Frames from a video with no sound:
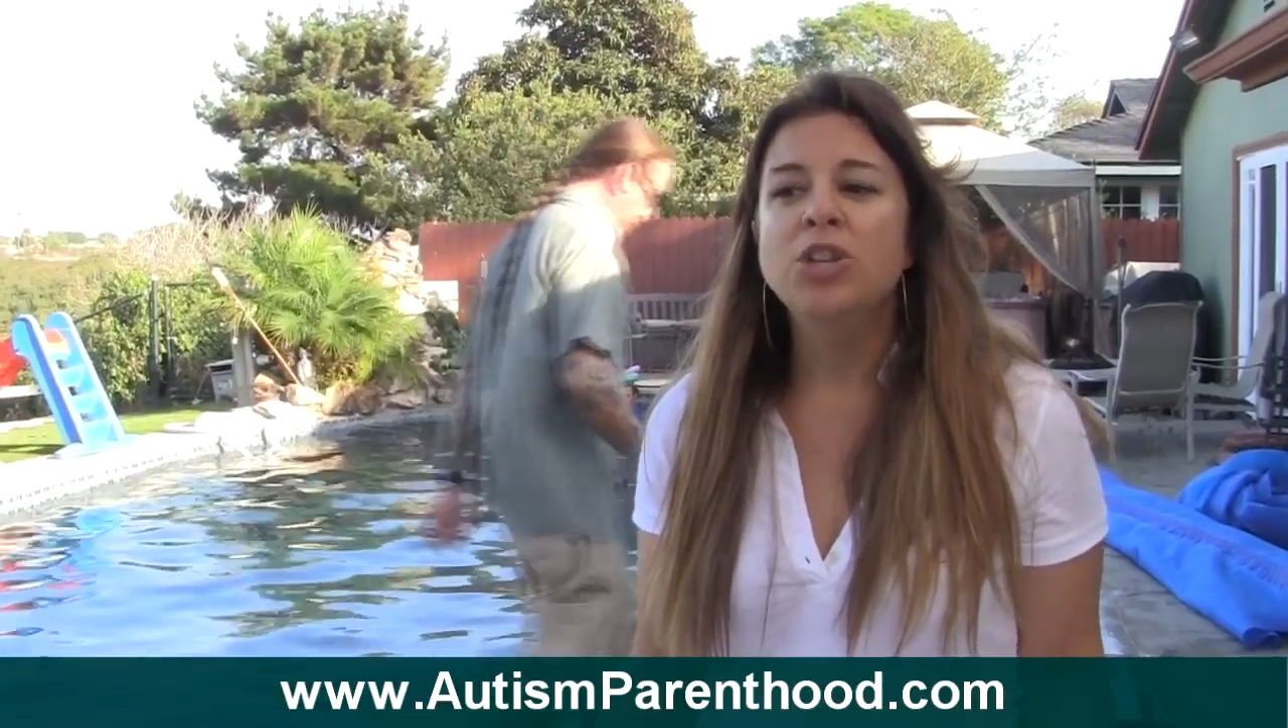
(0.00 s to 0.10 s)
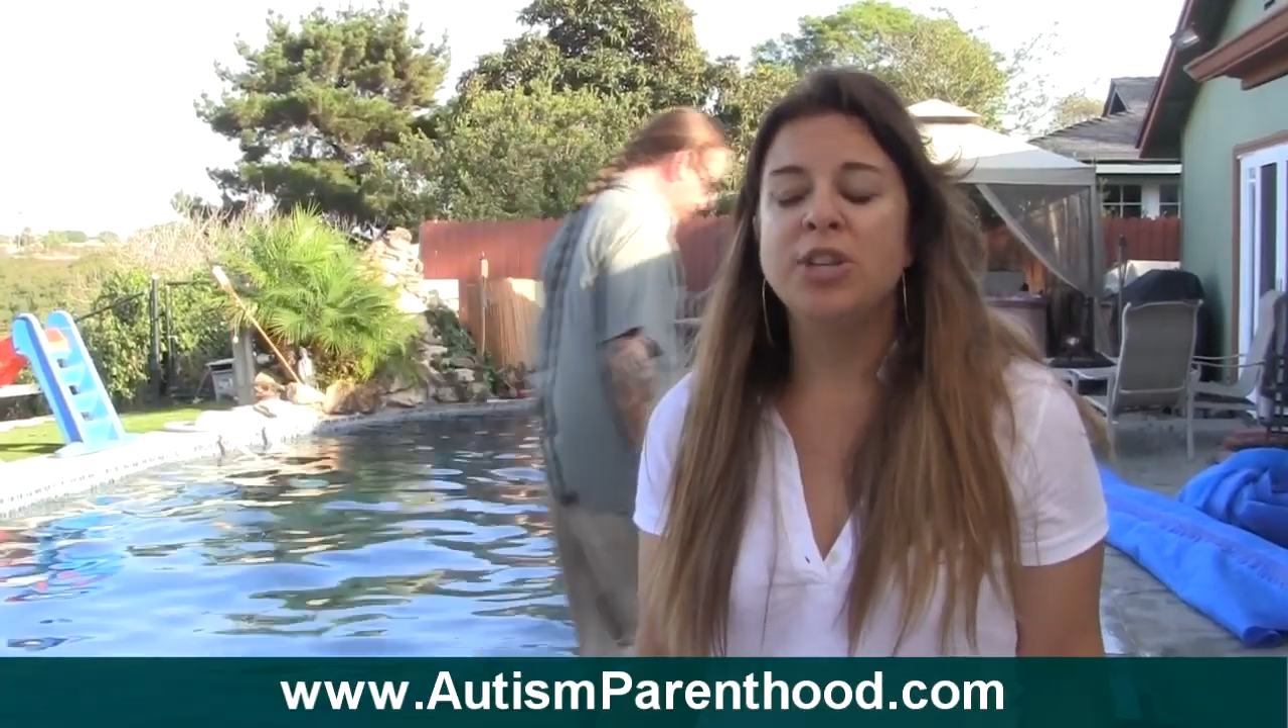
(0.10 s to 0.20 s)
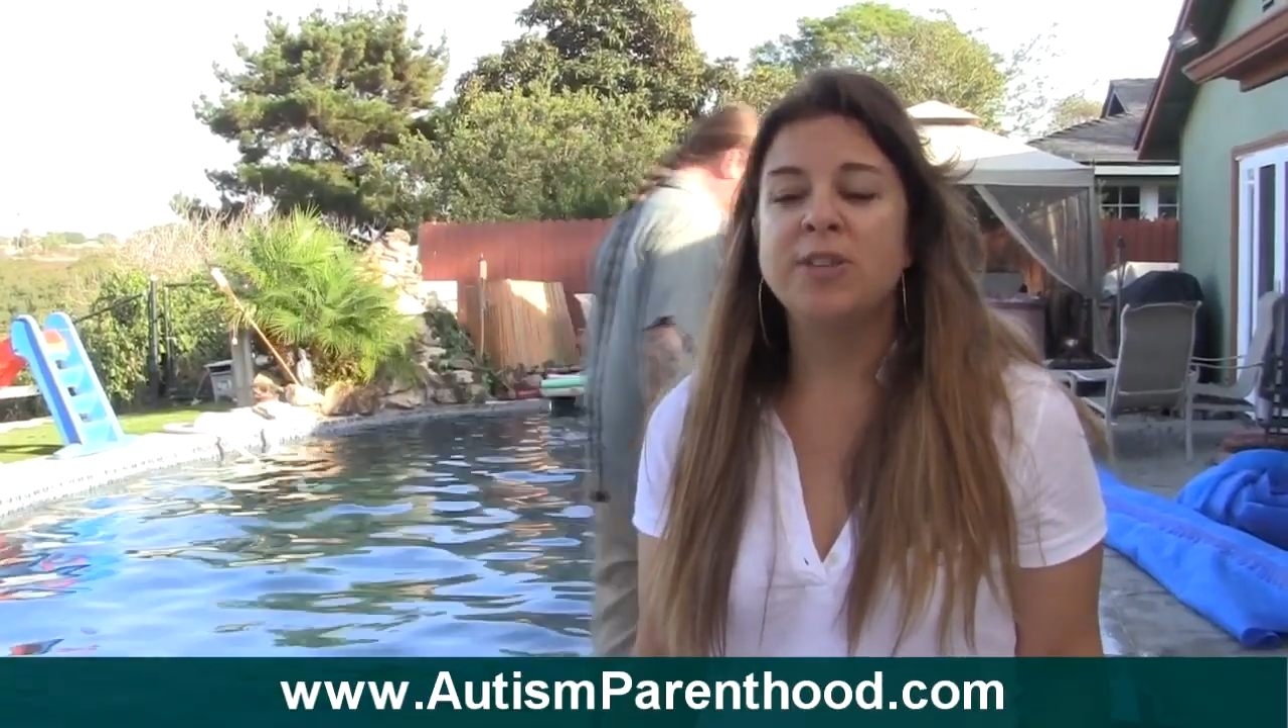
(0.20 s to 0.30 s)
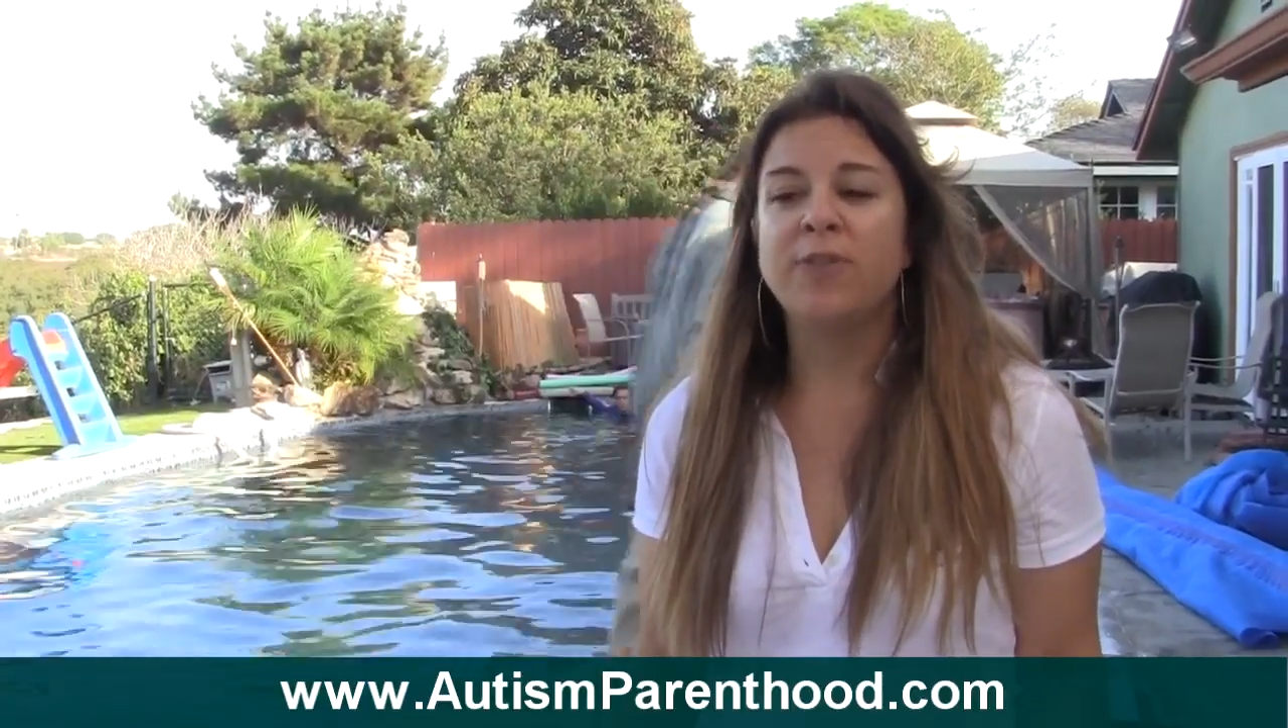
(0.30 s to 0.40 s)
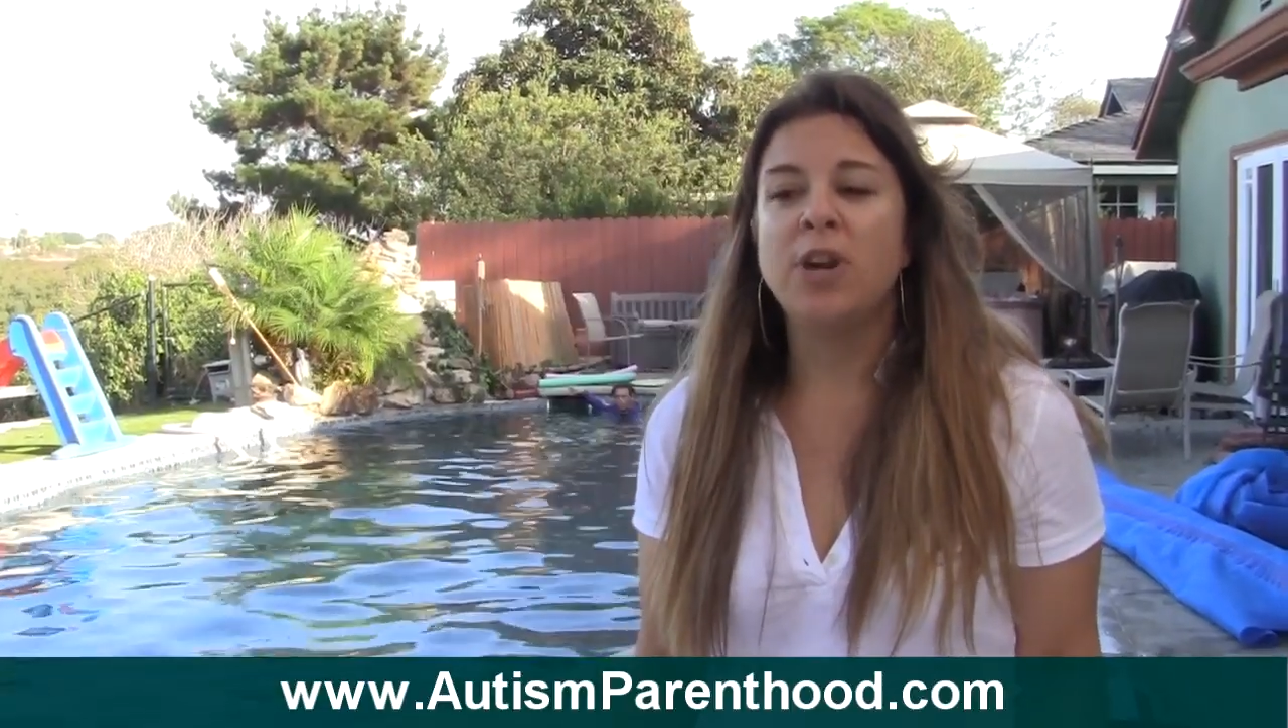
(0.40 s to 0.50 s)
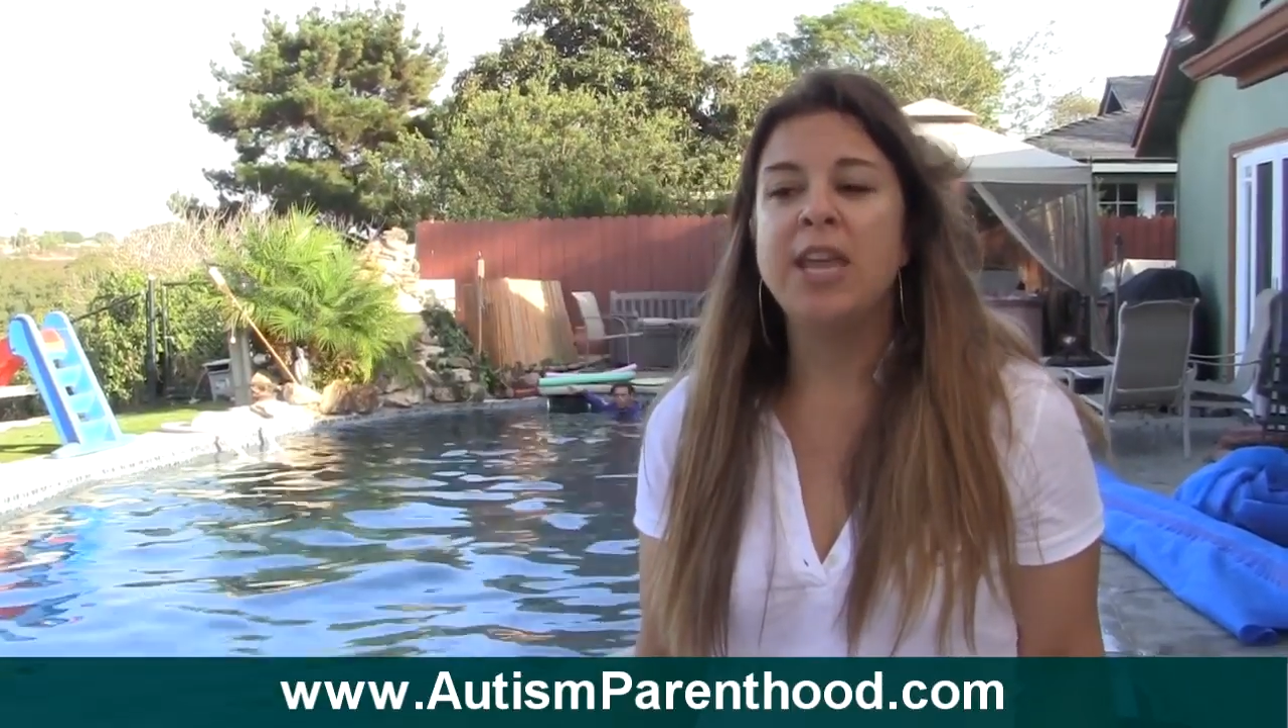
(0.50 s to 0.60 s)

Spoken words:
just for